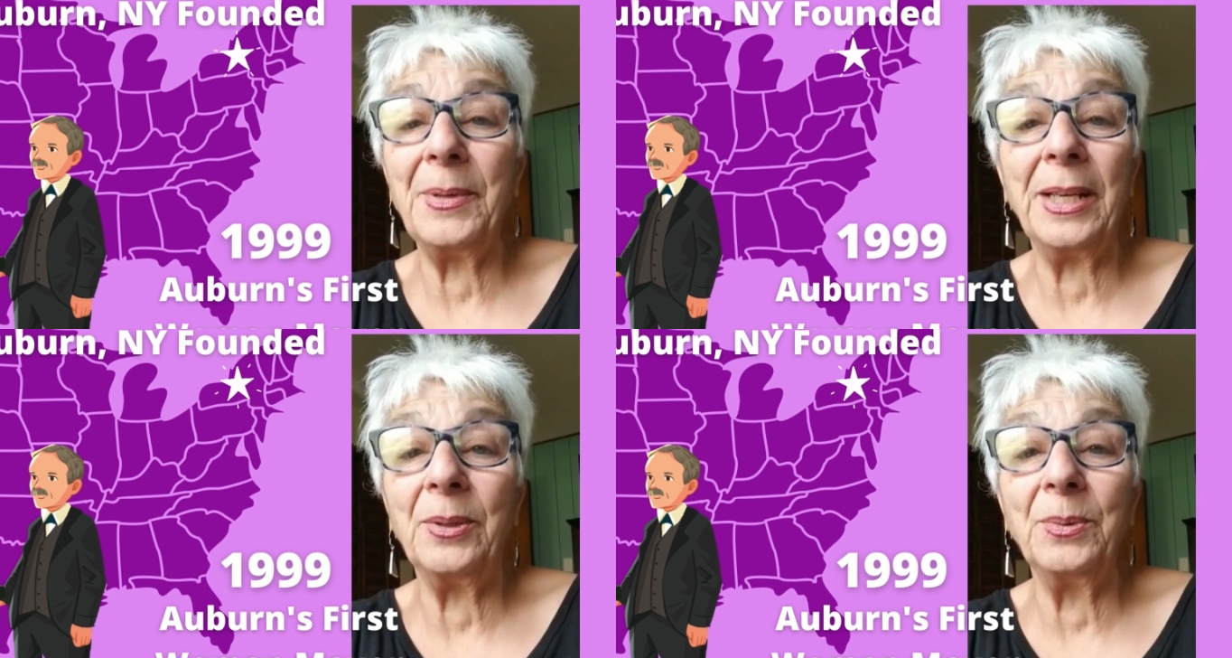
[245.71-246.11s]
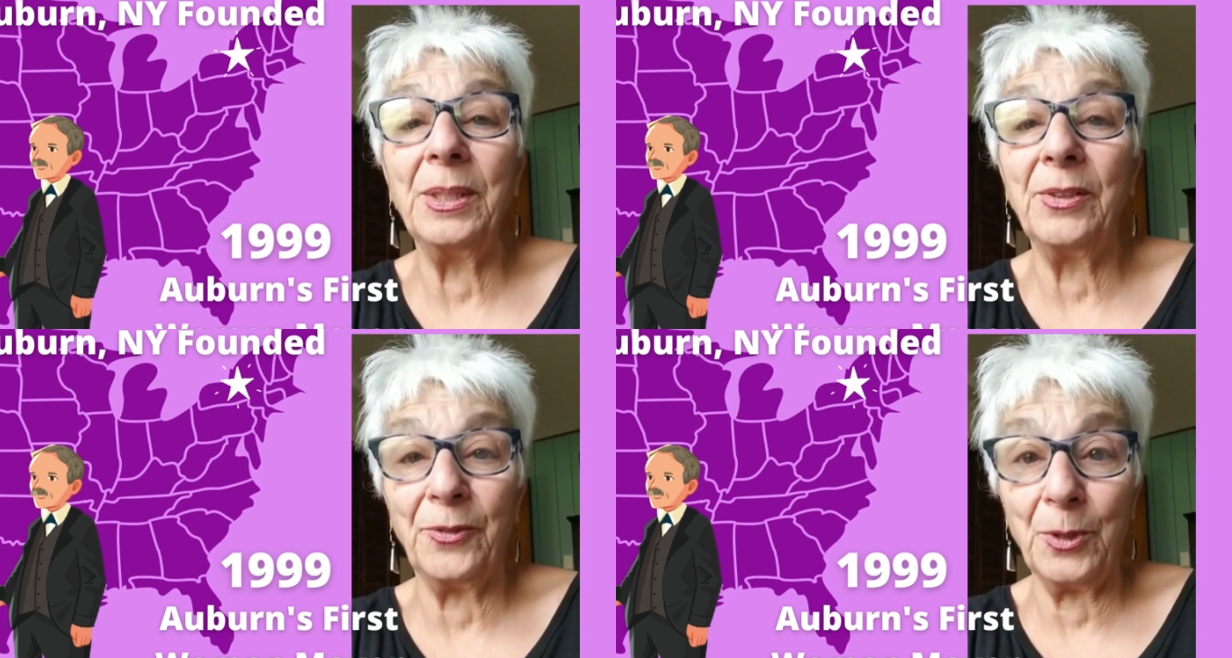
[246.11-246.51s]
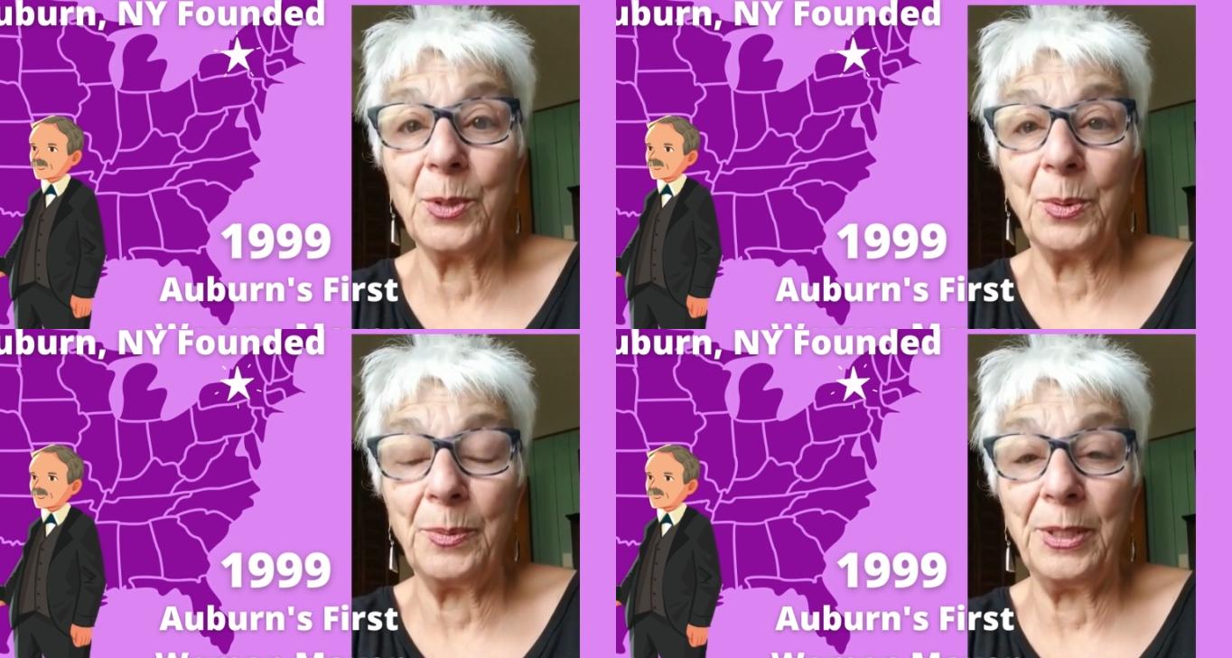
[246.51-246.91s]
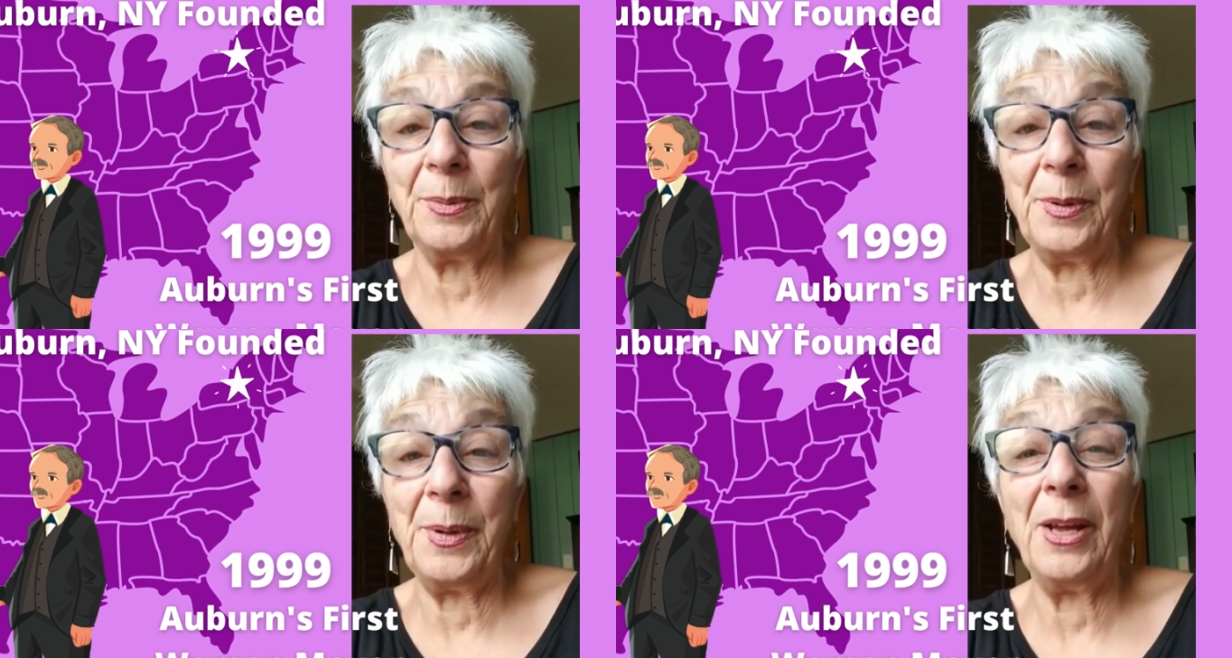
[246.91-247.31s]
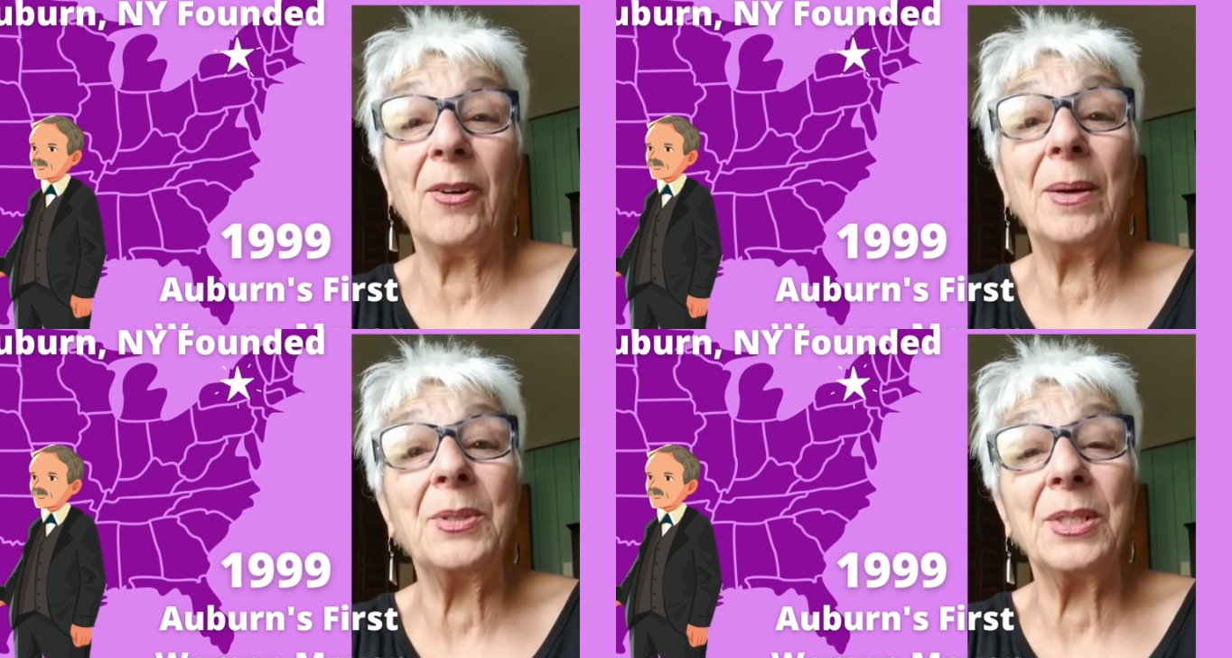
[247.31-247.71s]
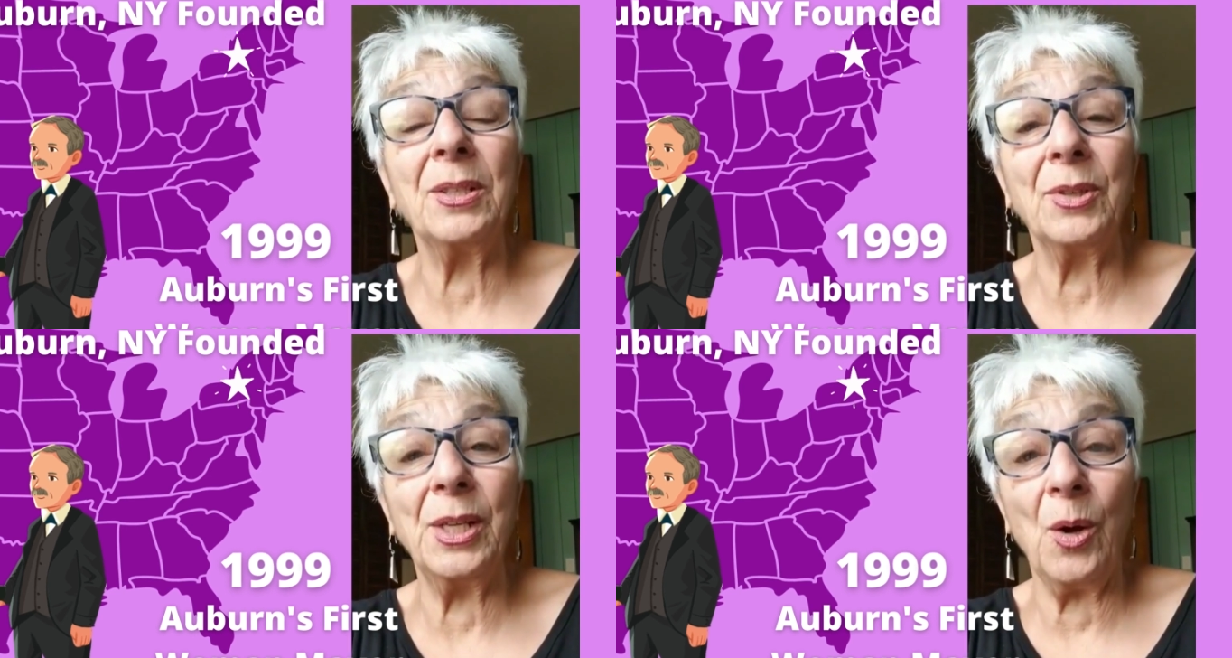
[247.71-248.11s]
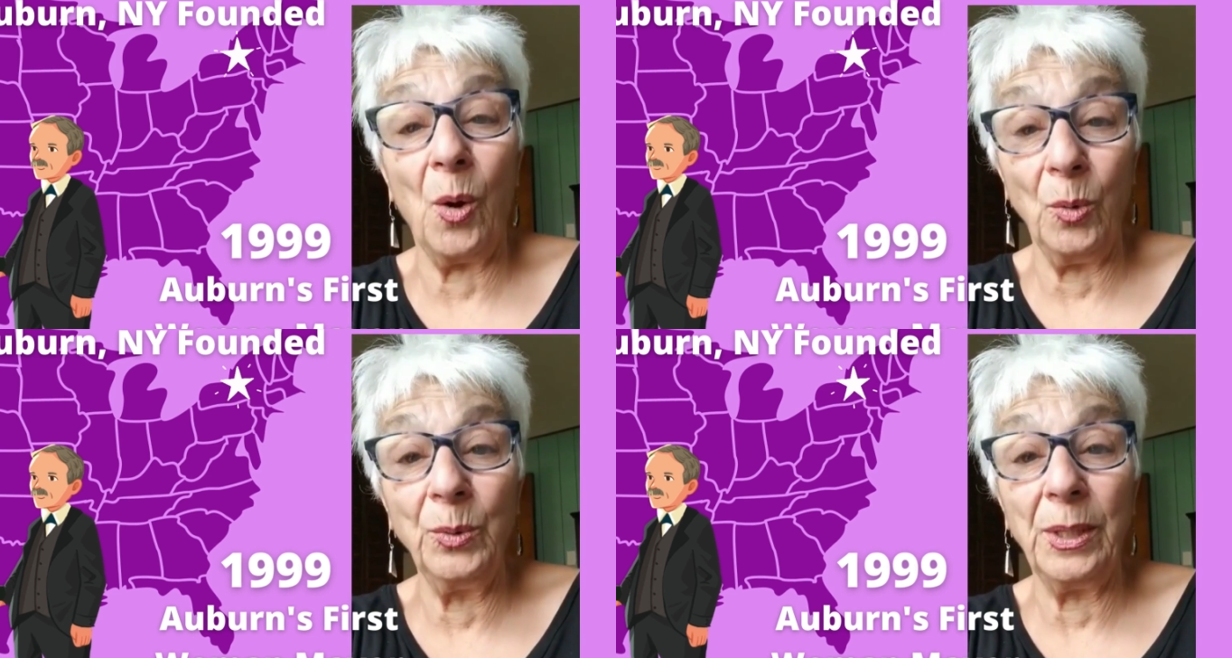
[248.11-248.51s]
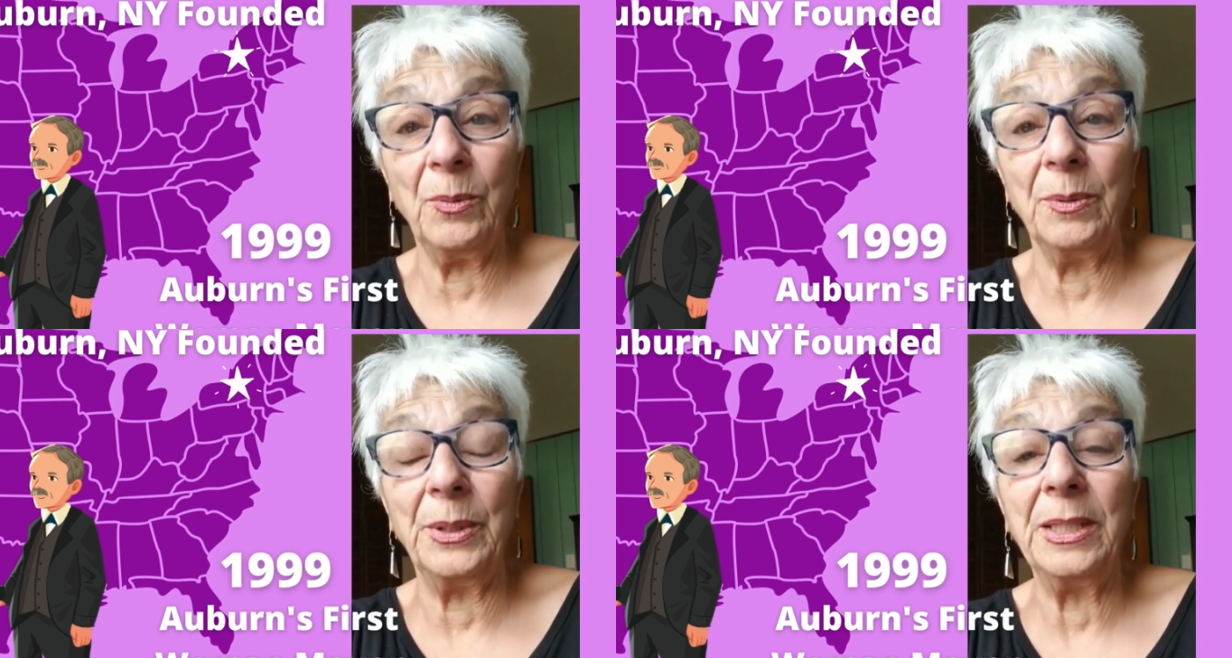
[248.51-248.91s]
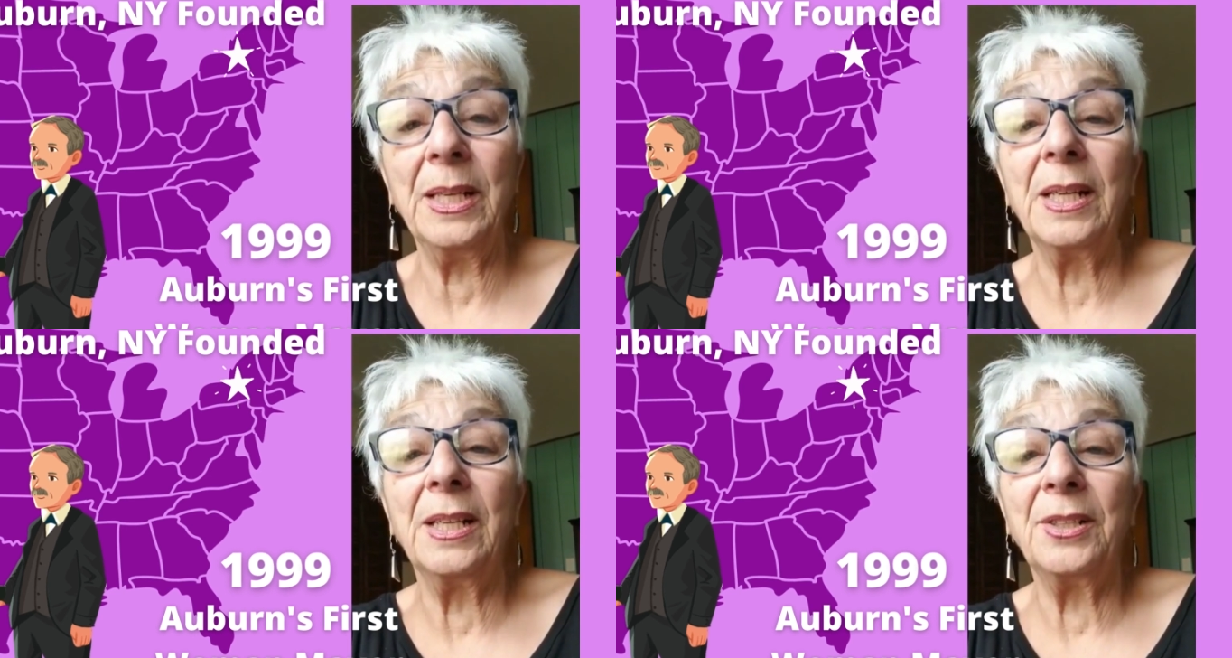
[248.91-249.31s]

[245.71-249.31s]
Speaker 1: I'm not only the first woman to be mayor, I'm still the only woman